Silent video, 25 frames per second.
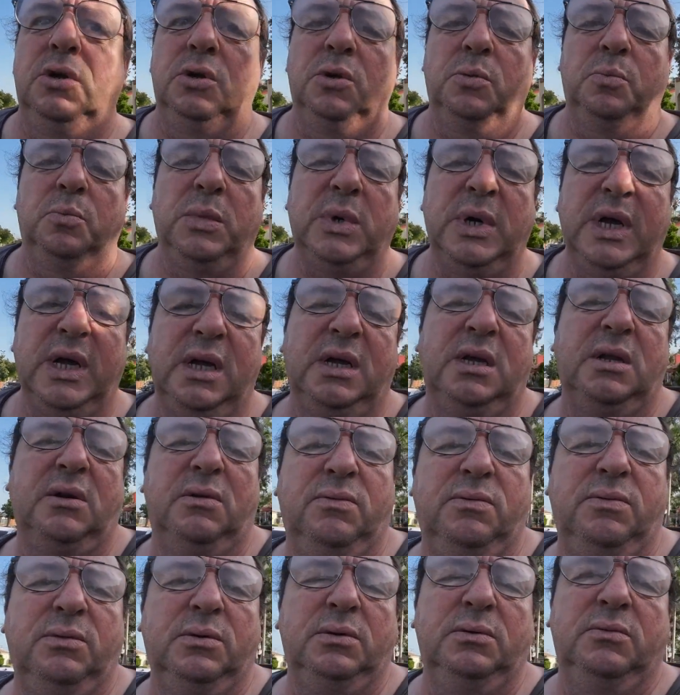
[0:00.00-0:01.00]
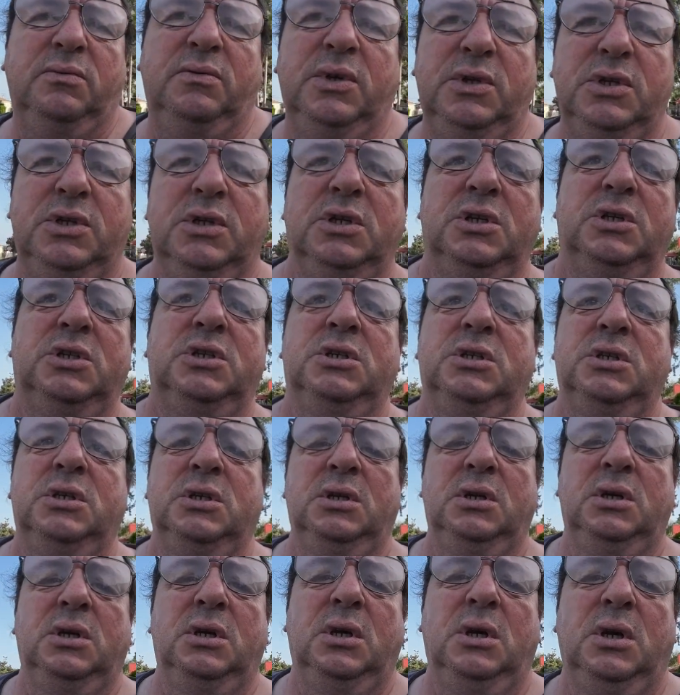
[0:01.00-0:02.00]
microphone, which is
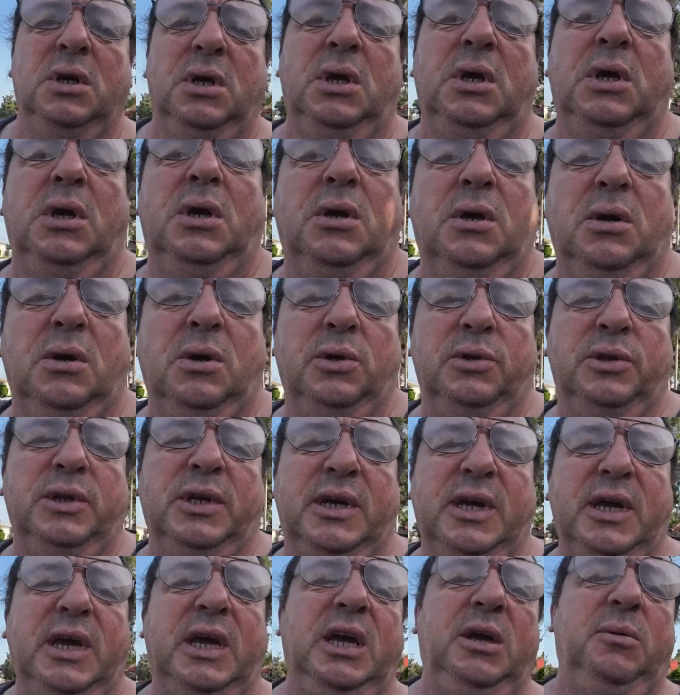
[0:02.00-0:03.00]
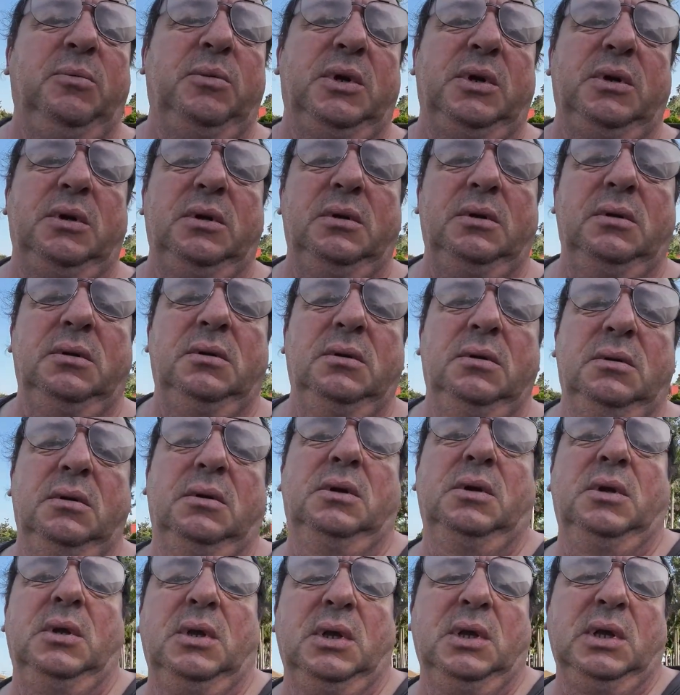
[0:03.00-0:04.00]
on a camera.
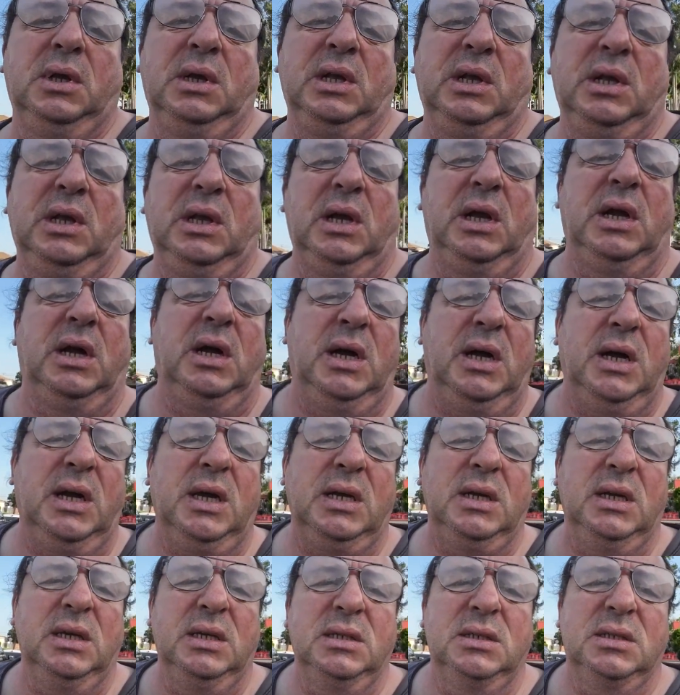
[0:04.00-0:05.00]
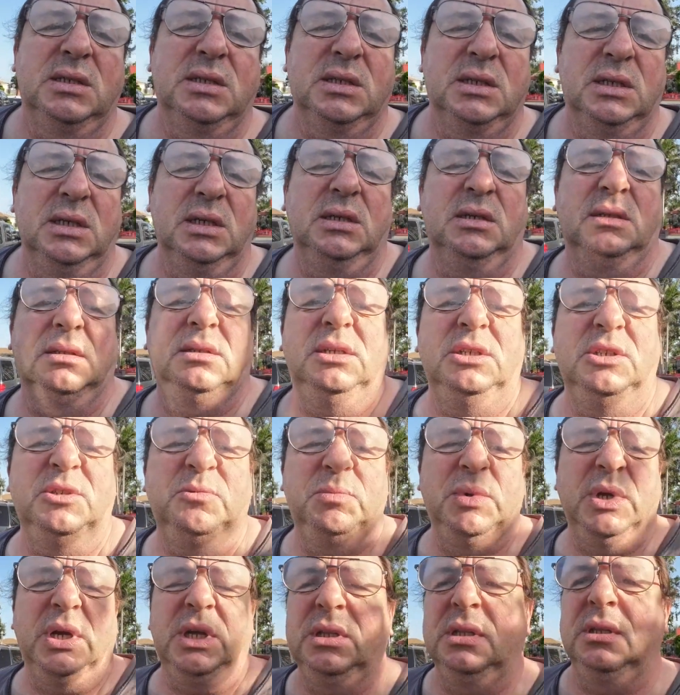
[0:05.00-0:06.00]
I can say this
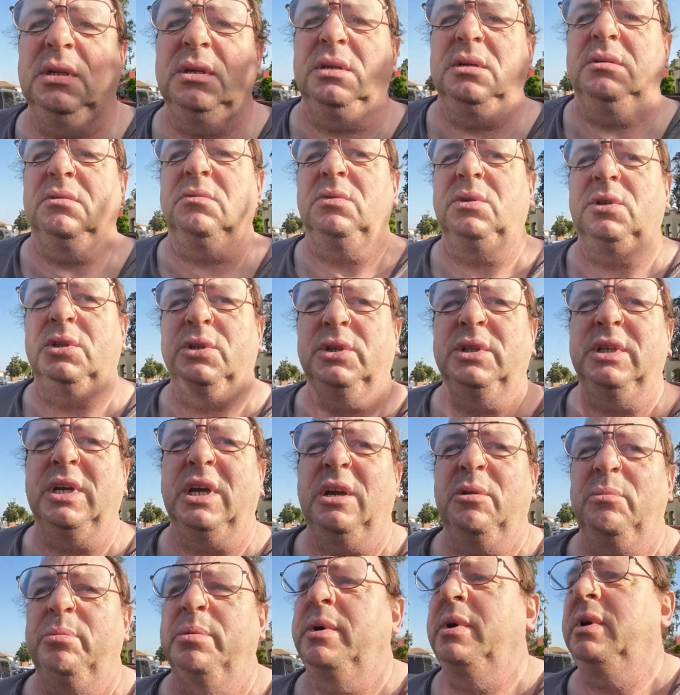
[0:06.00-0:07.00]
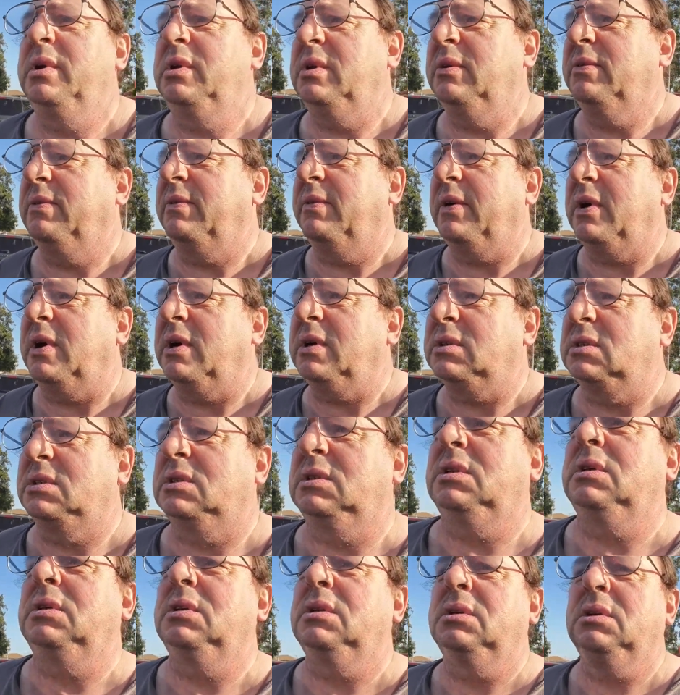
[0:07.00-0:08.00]
battery will die pretty
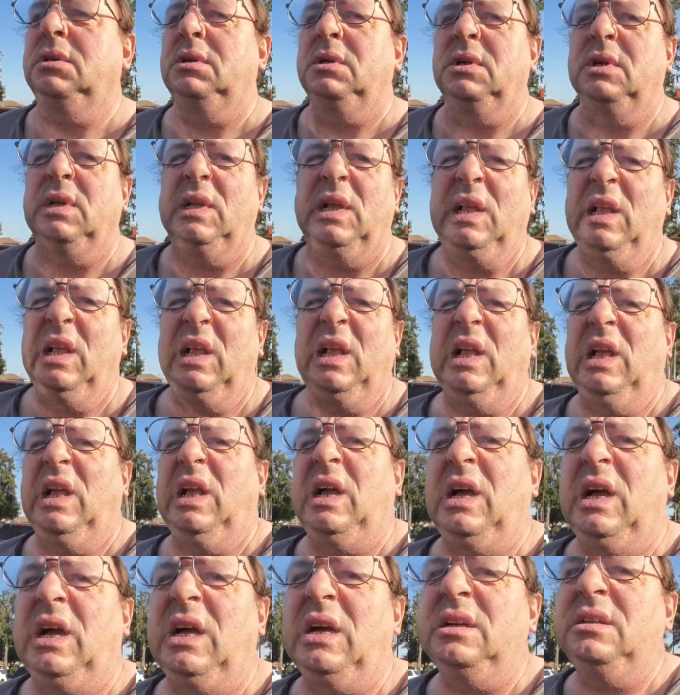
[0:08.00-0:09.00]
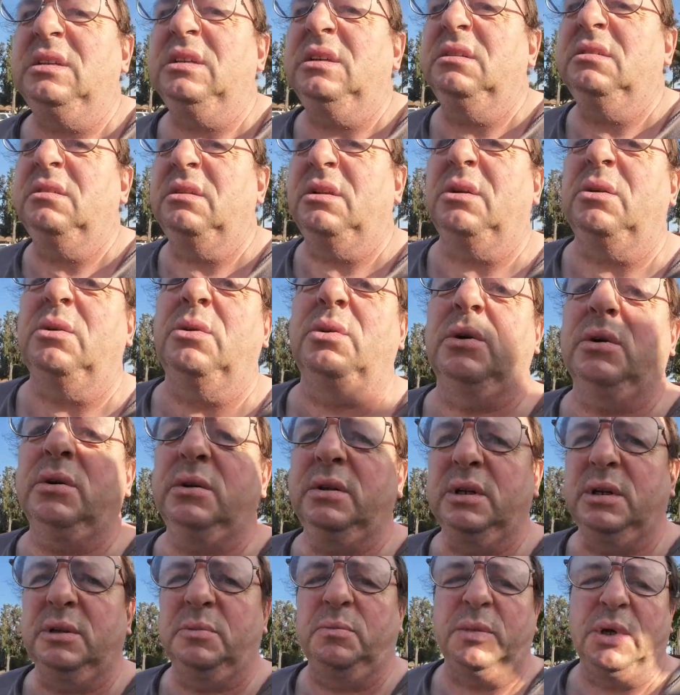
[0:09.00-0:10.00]
fast. I didn't record
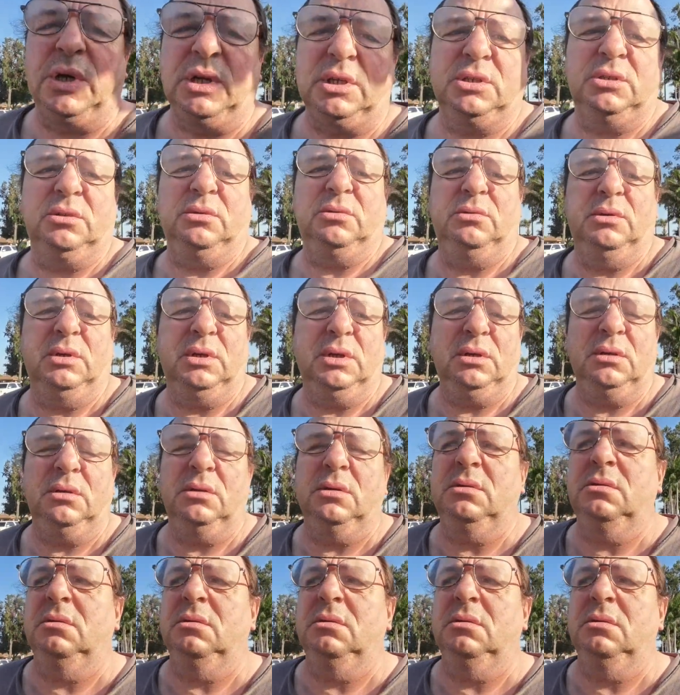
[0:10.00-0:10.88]
that much today.